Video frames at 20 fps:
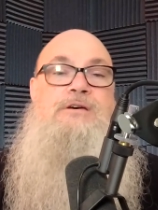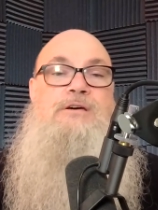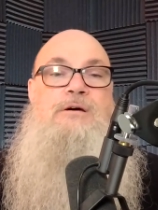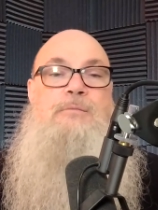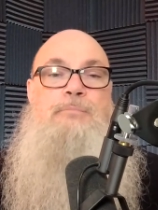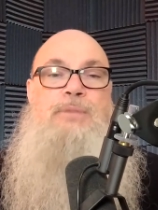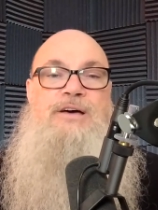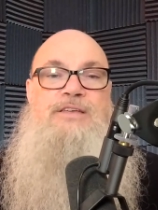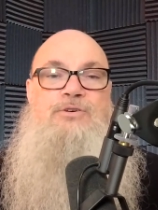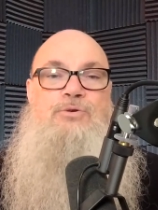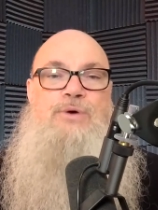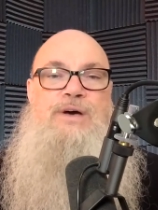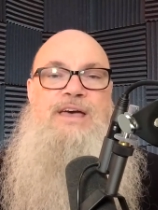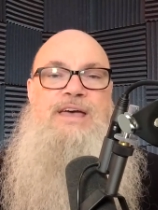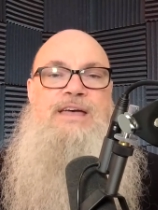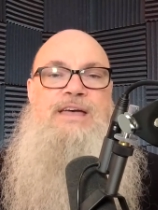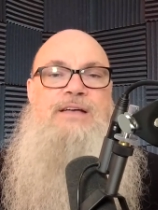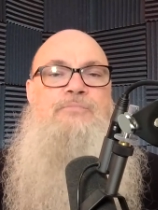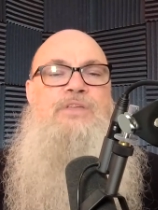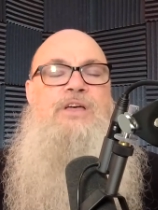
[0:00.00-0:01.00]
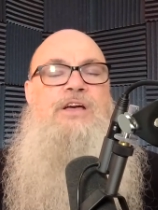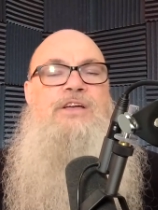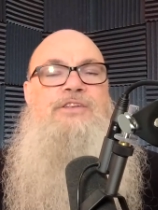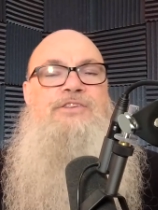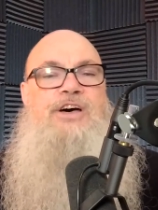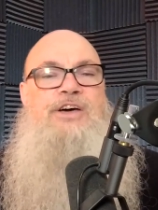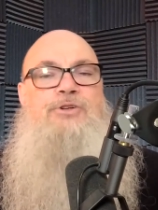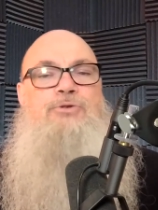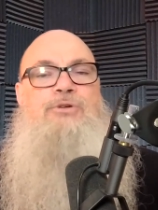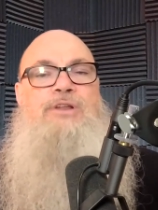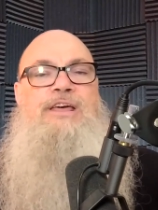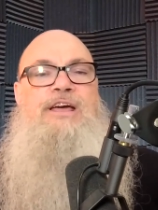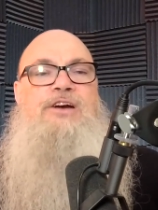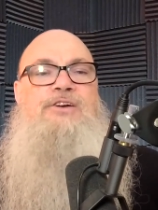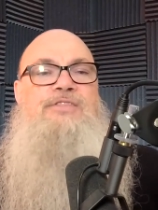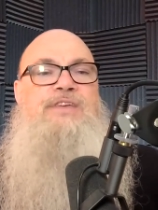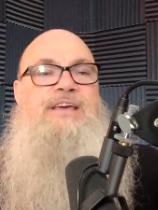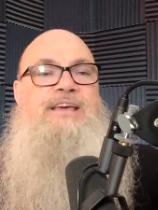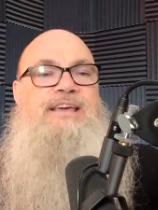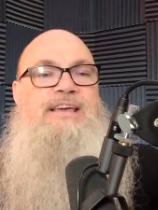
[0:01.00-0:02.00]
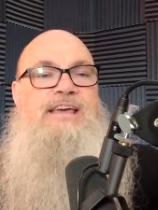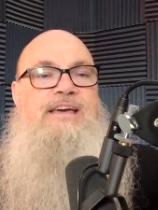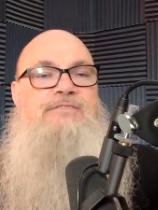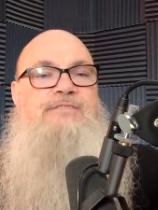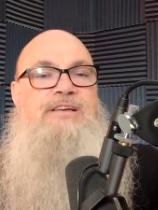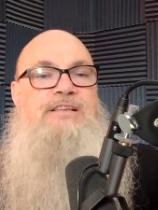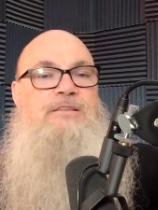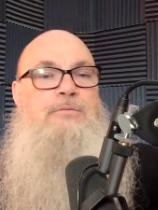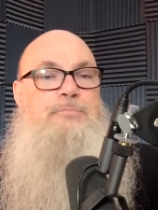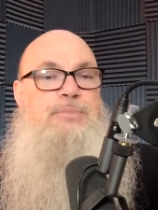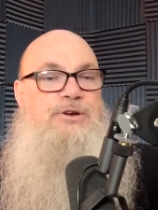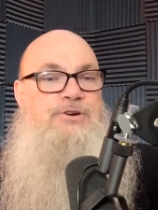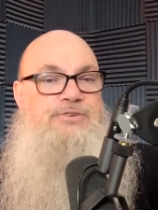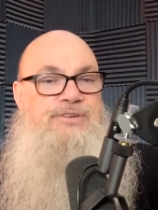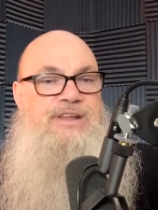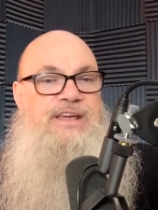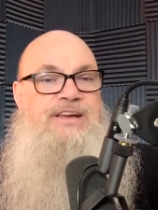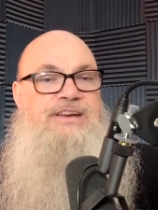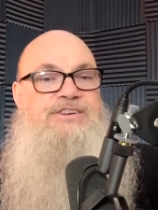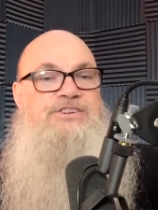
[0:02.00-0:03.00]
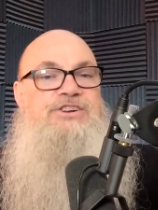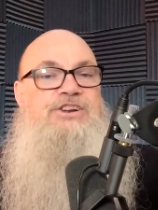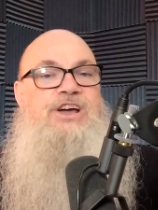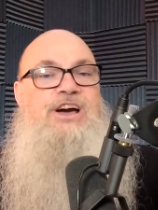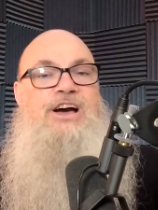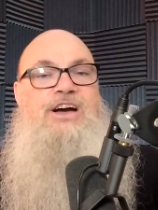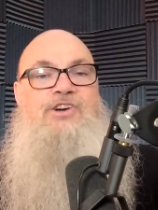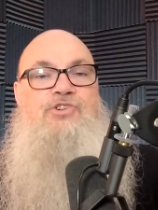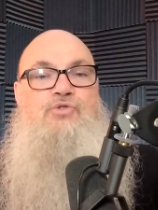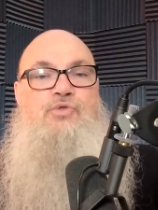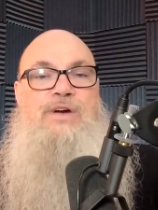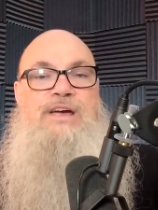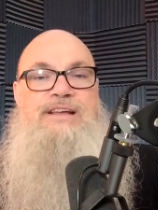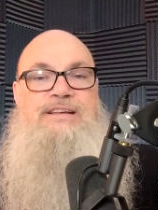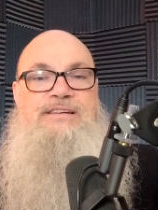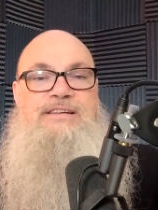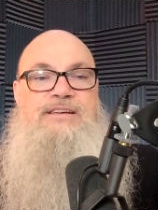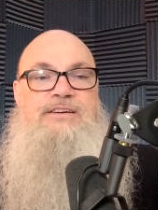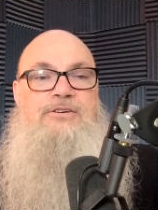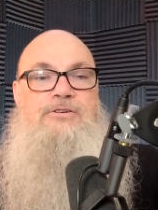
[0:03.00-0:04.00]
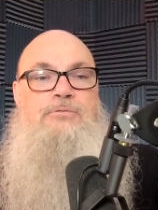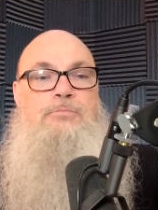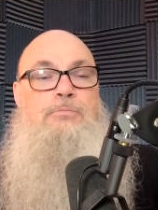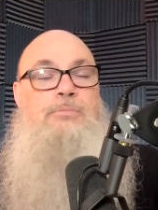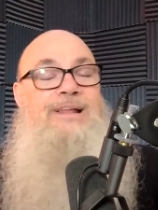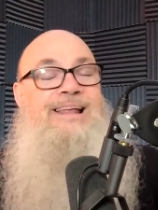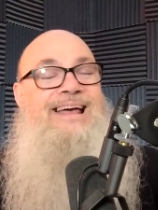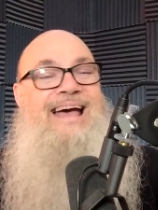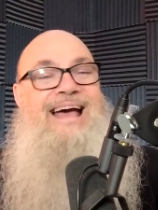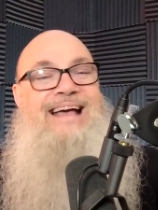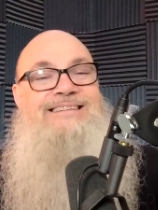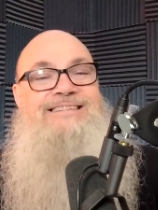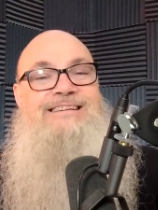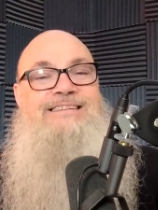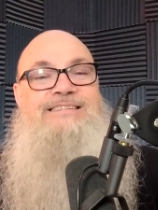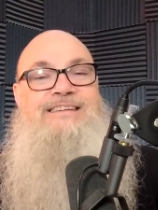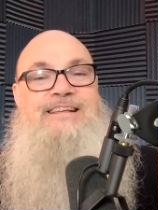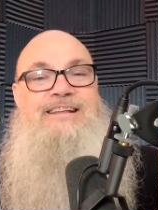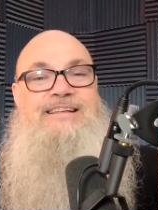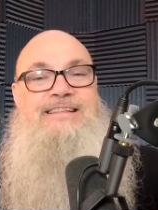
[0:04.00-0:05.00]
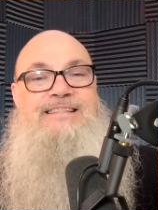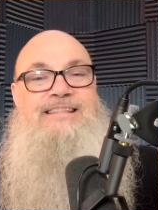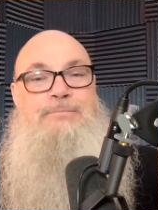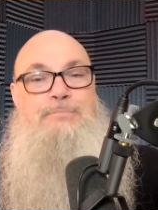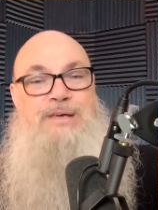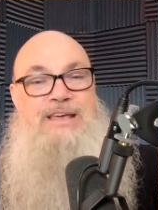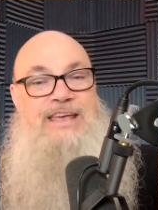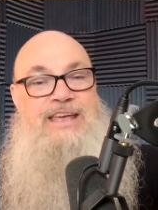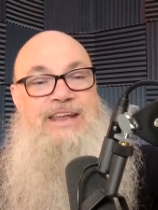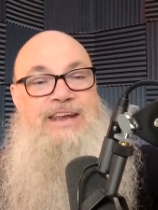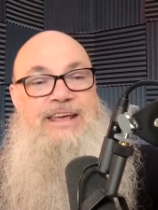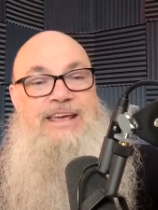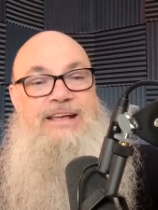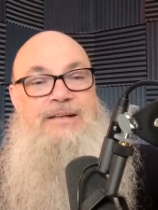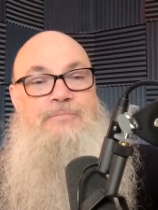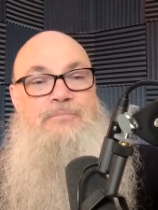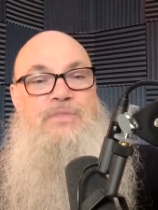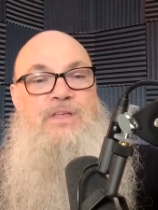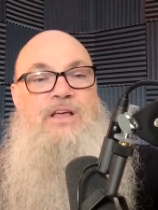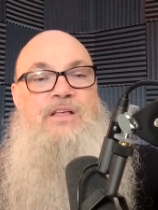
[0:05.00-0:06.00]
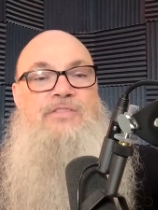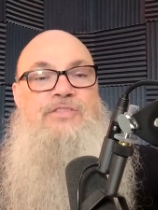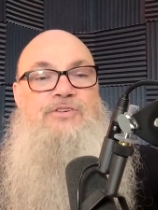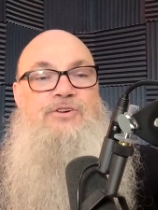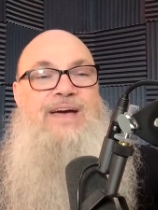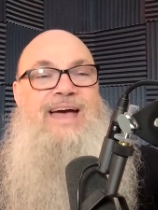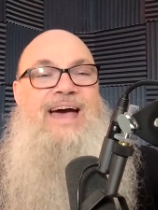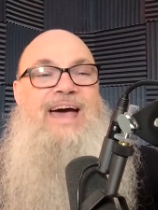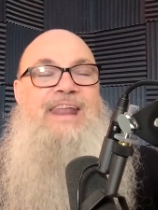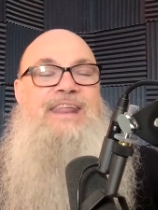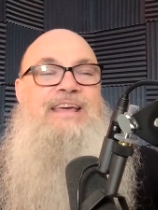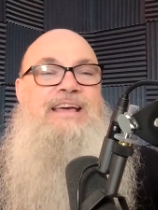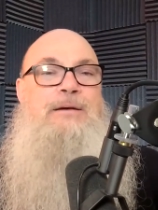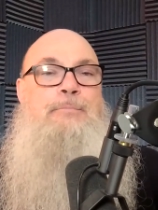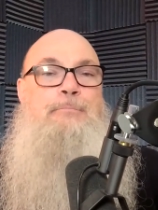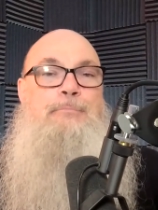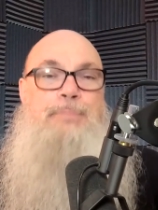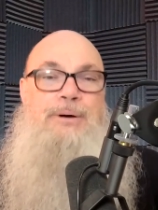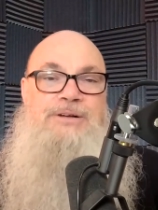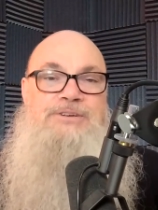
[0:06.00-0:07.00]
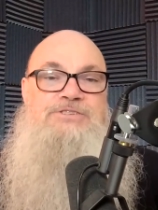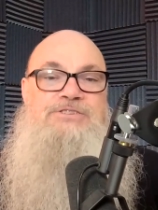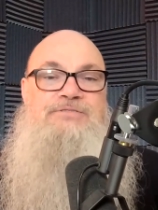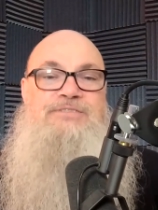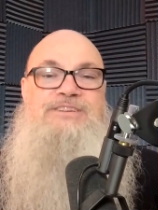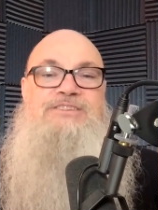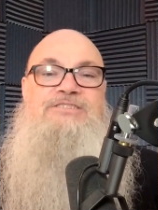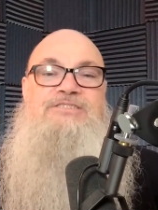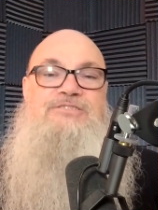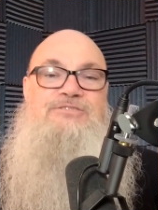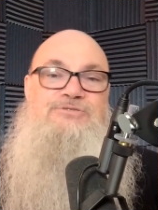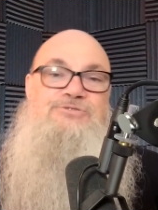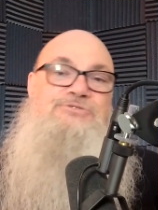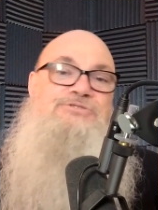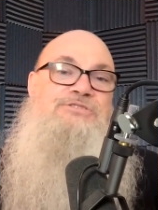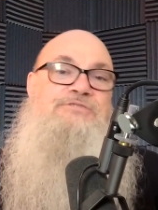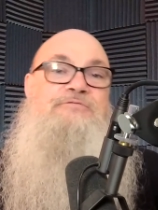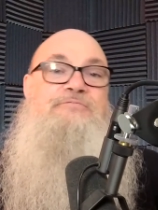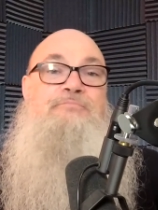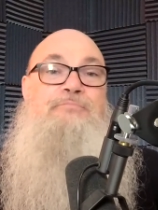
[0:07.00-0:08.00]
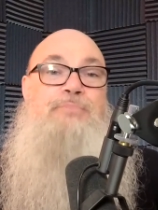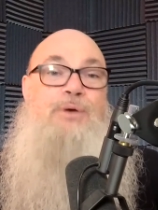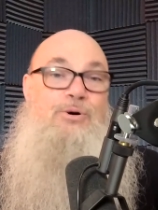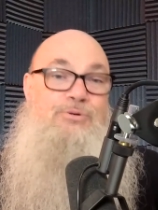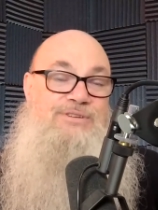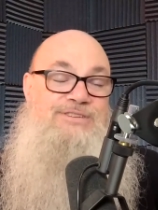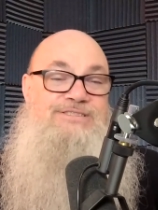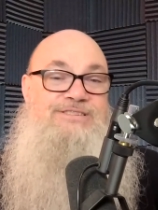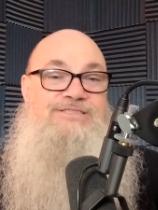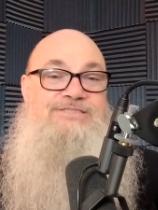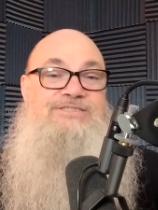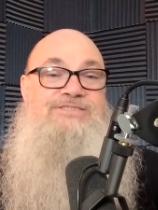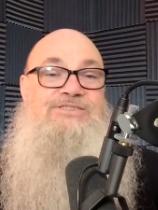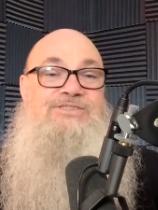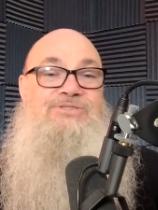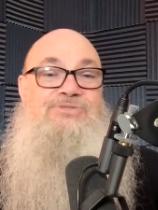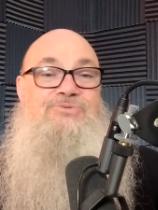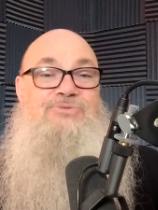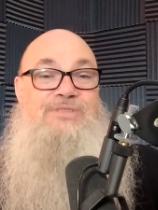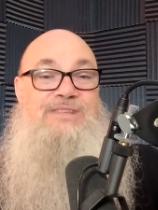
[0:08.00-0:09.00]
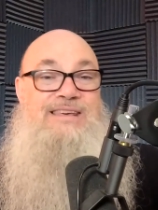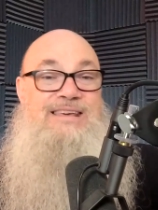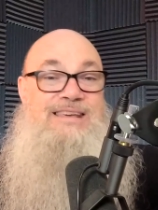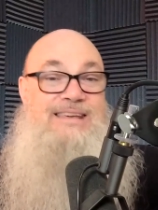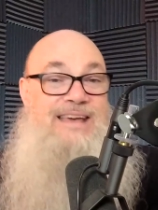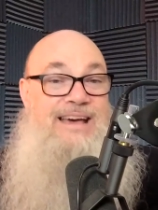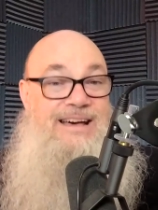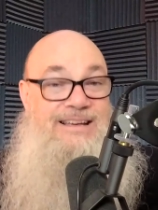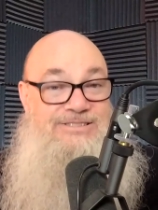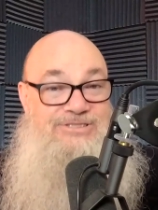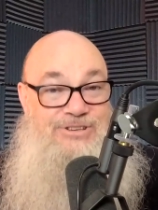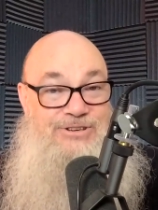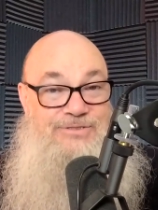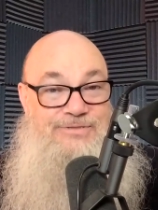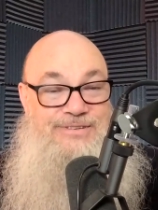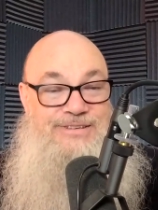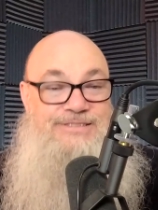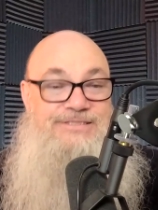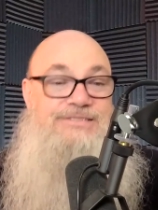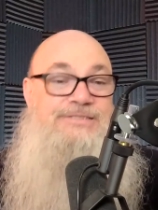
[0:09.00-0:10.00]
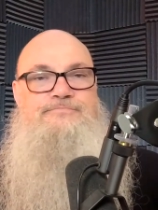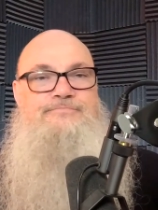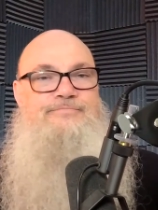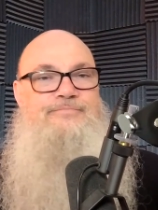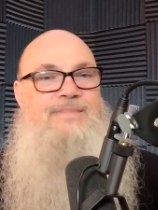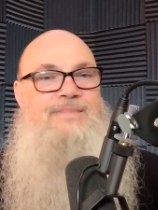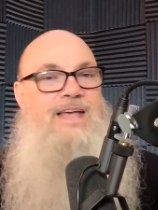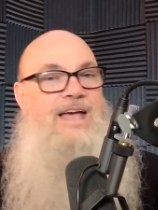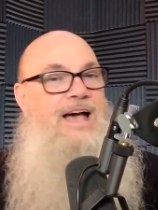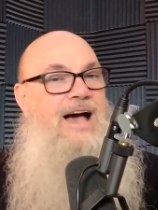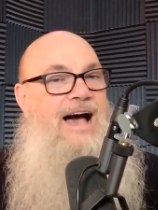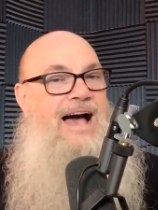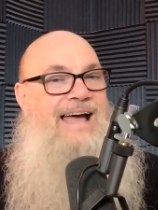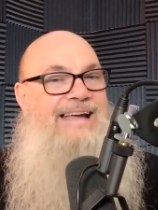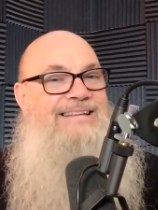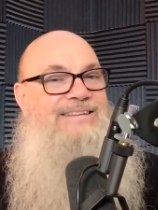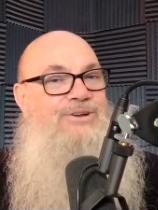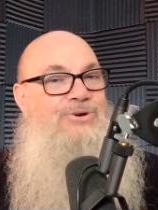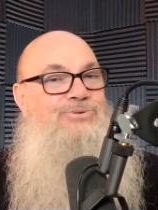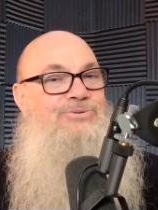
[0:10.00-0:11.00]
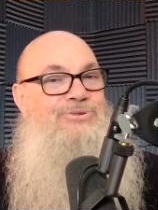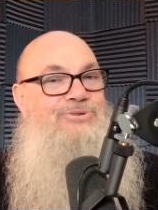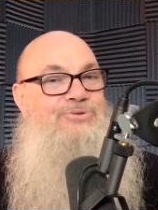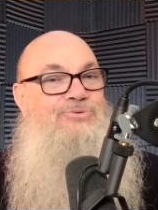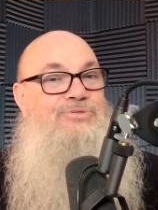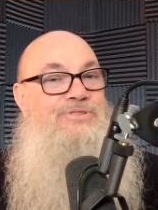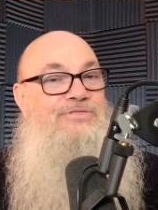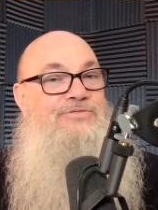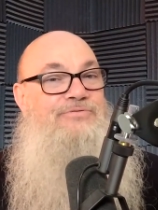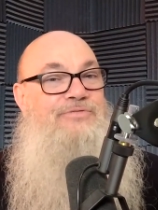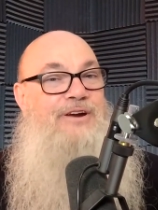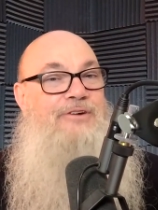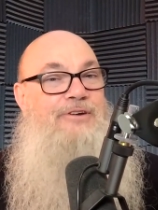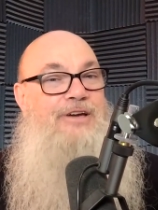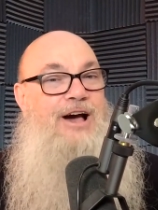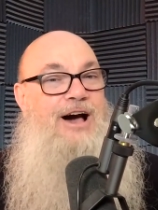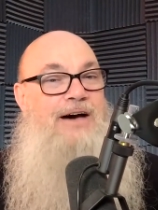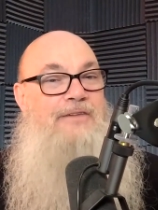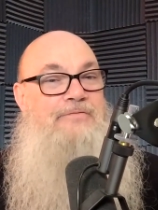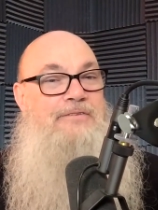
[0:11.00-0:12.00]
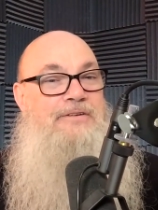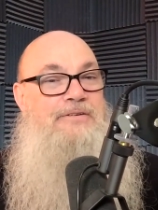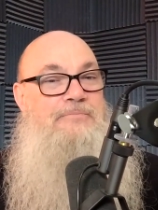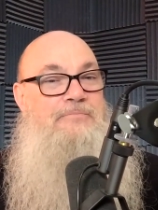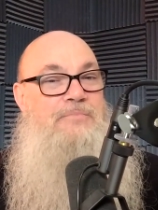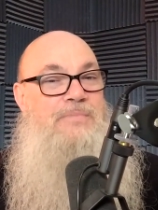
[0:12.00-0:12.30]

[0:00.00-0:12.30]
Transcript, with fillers: By the way, not only are they giving the Beard Nation a great deal, as I said in the beginning, they're adding a bunch of exclusive bonuses to the uh, service. I don't do this very often,